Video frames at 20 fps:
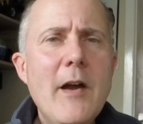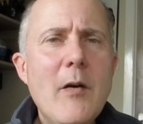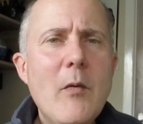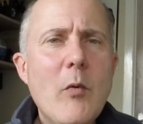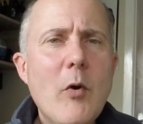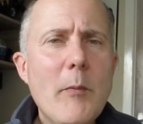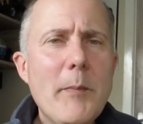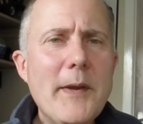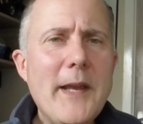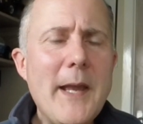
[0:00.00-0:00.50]

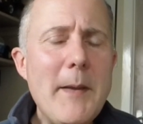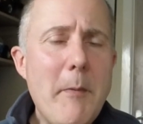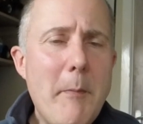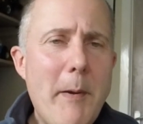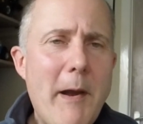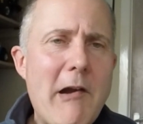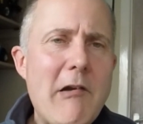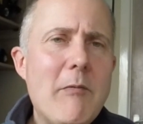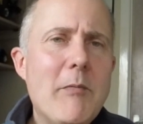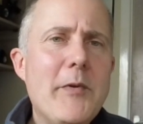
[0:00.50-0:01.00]
what became
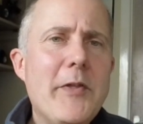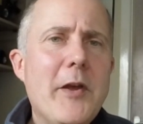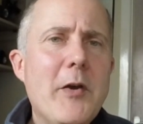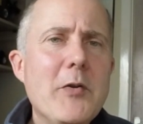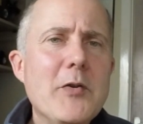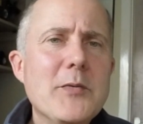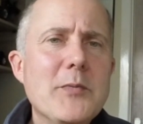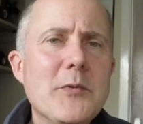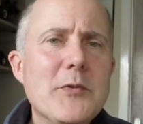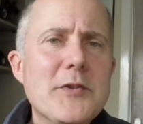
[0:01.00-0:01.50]
apparent with
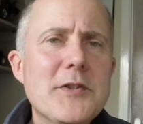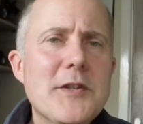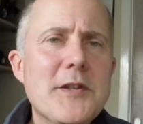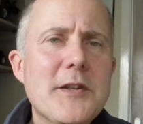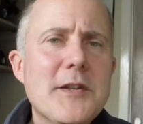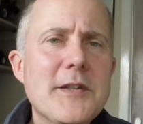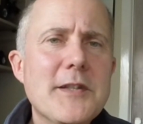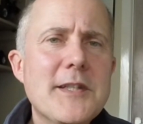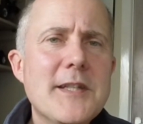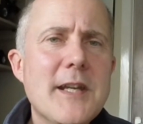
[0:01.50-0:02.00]
those was
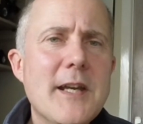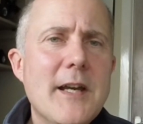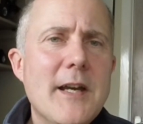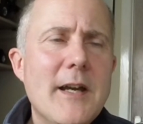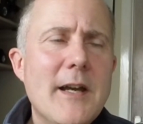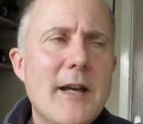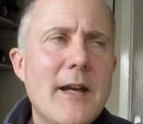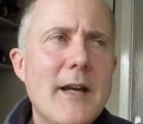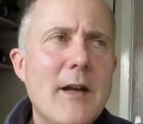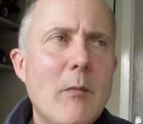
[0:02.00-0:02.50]
that,
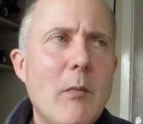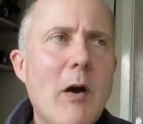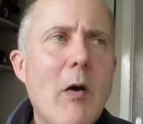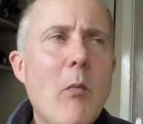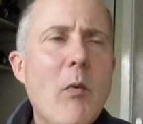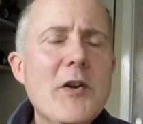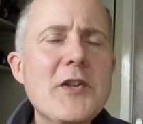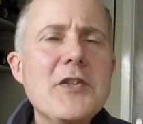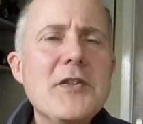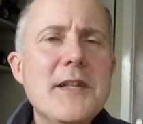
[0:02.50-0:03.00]
well,
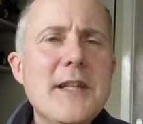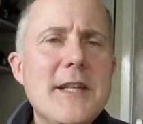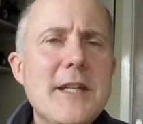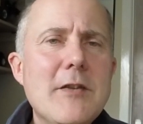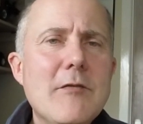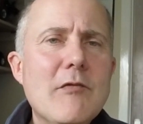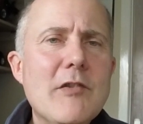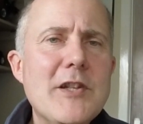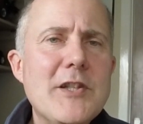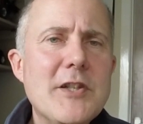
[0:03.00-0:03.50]
one, you
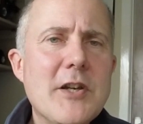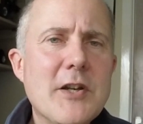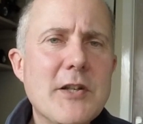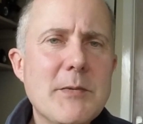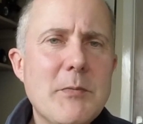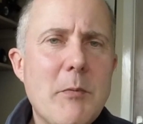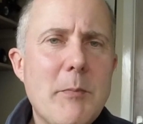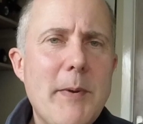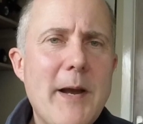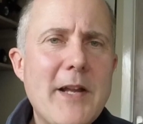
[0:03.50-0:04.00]
needed
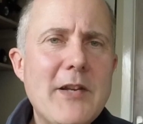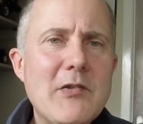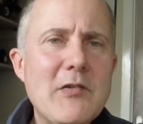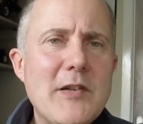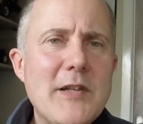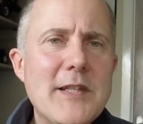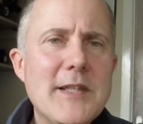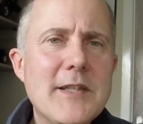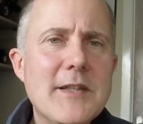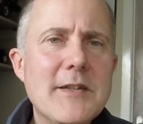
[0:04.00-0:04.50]
rechargeable
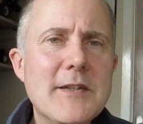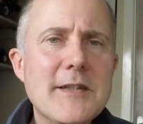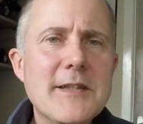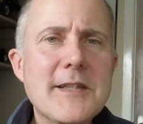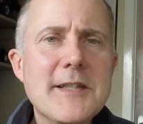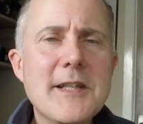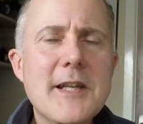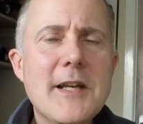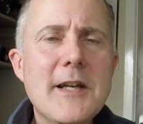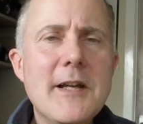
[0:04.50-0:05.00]
batteries
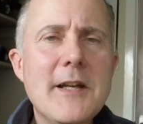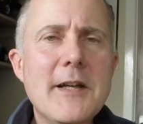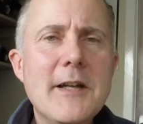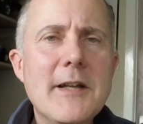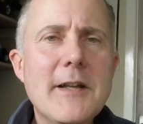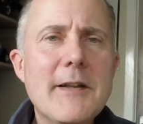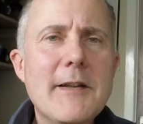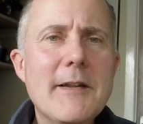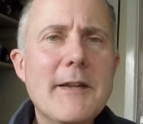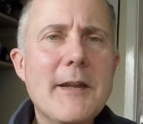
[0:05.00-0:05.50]
because
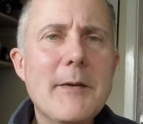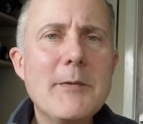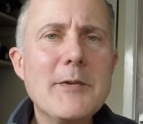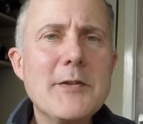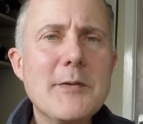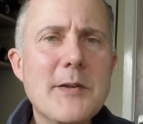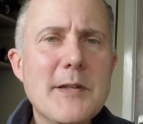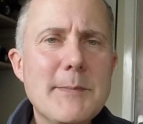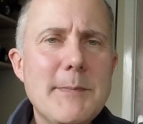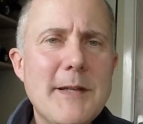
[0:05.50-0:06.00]
they were
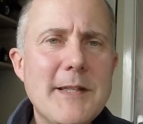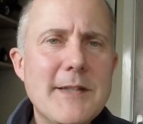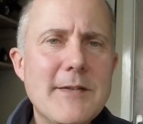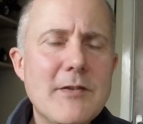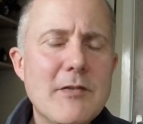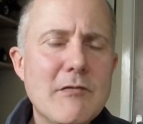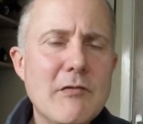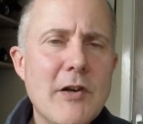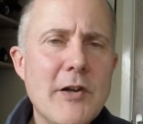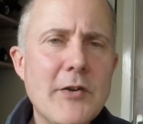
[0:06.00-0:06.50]
too expensive
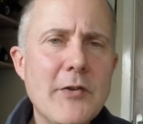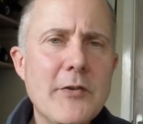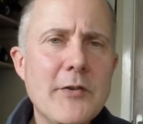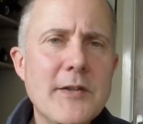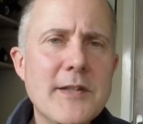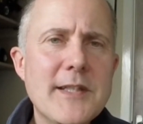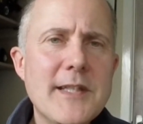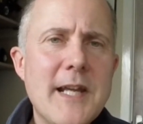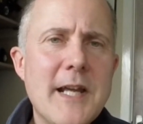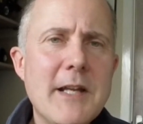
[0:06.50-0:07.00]
to run
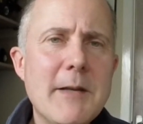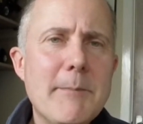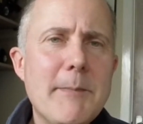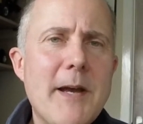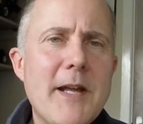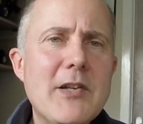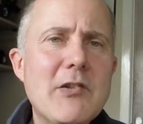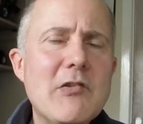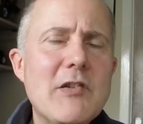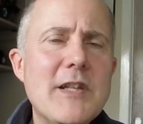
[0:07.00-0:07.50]
on standard
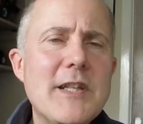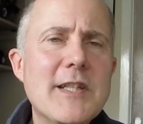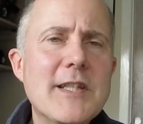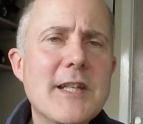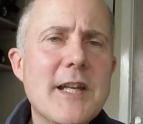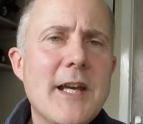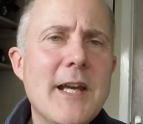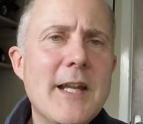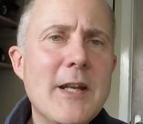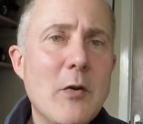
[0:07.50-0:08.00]
batteries,
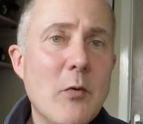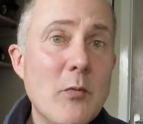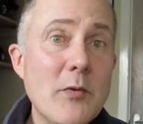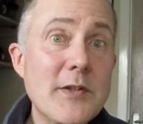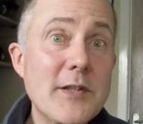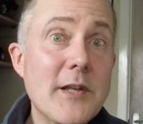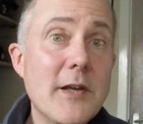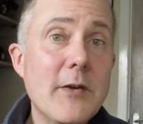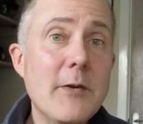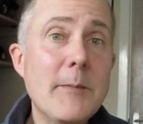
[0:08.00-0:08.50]
and
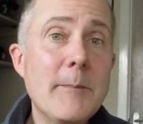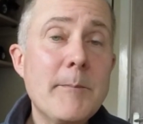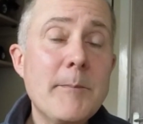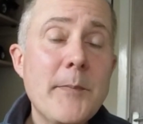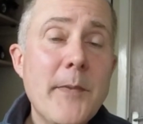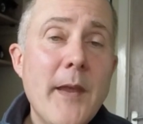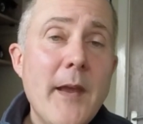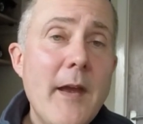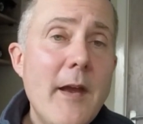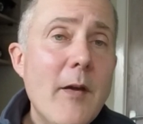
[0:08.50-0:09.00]
also
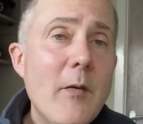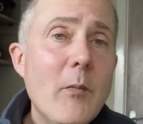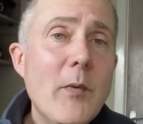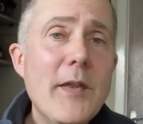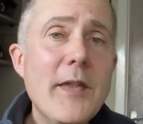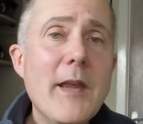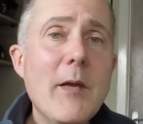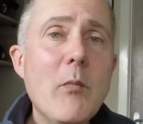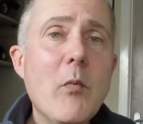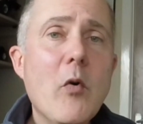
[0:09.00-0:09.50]

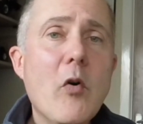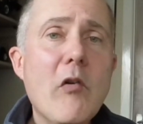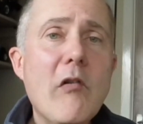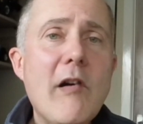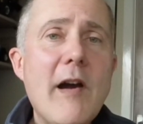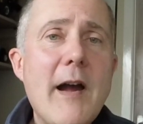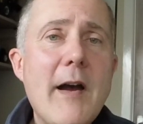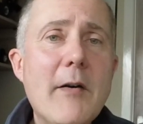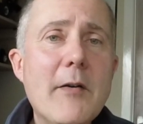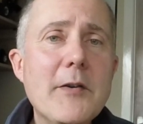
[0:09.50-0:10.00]
when they wore
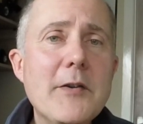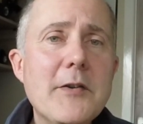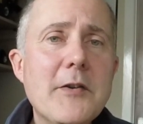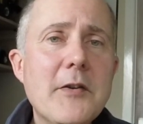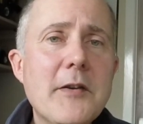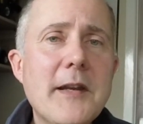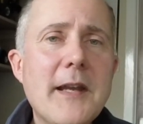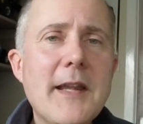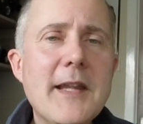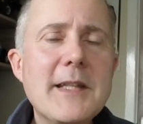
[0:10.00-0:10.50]
out you
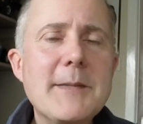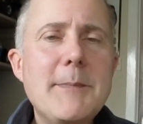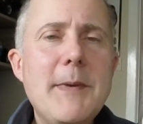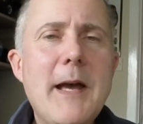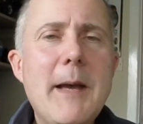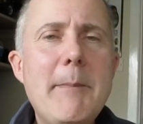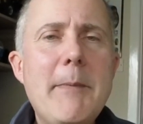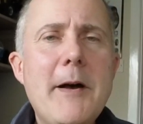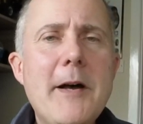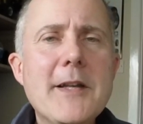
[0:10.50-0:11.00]
couldn't get the
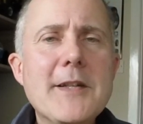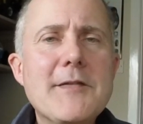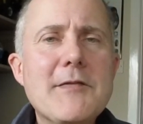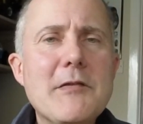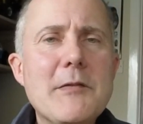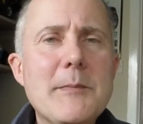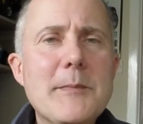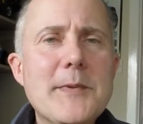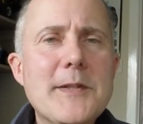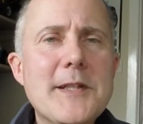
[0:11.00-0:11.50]
spare parts
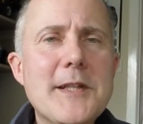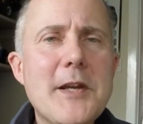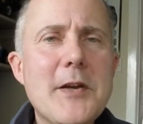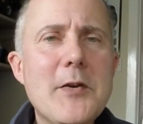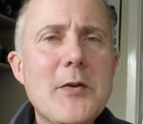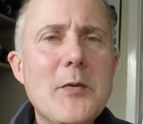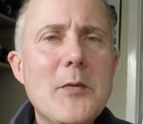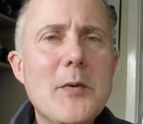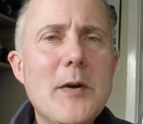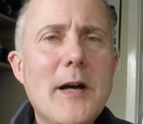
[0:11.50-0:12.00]
for them.
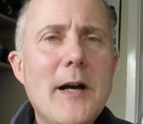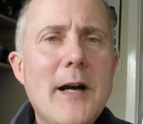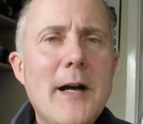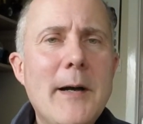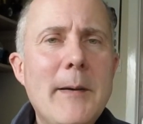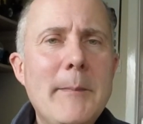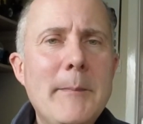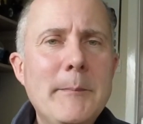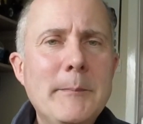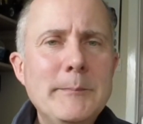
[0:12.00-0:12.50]
So
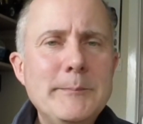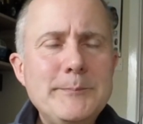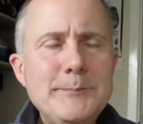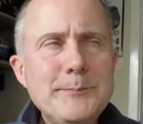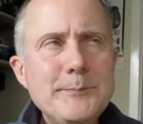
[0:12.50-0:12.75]
I